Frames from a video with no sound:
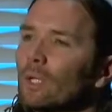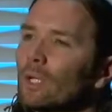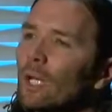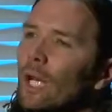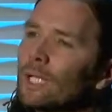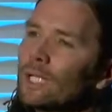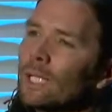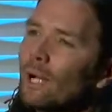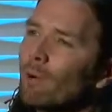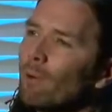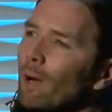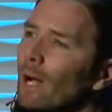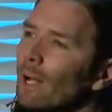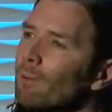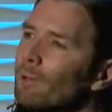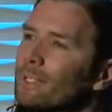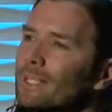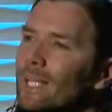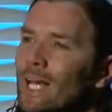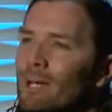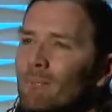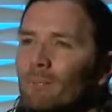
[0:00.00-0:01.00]
And now why
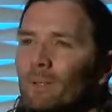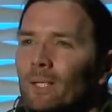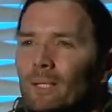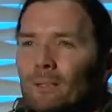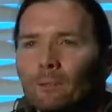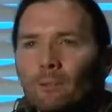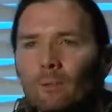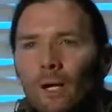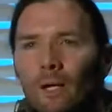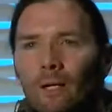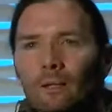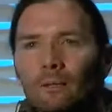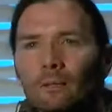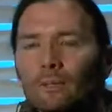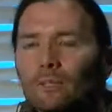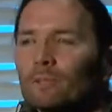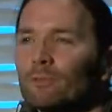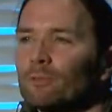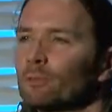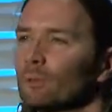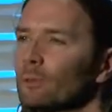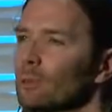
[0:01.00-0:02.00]
would that be? Well,
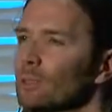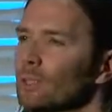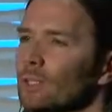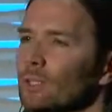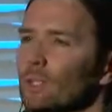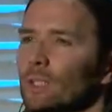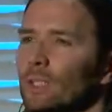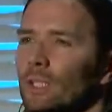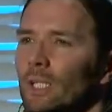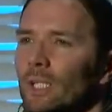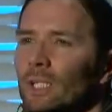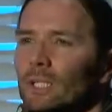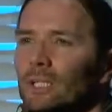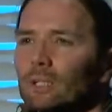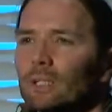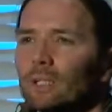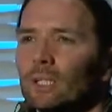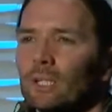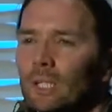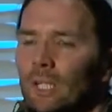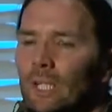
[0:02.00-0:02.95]
the food in your gut,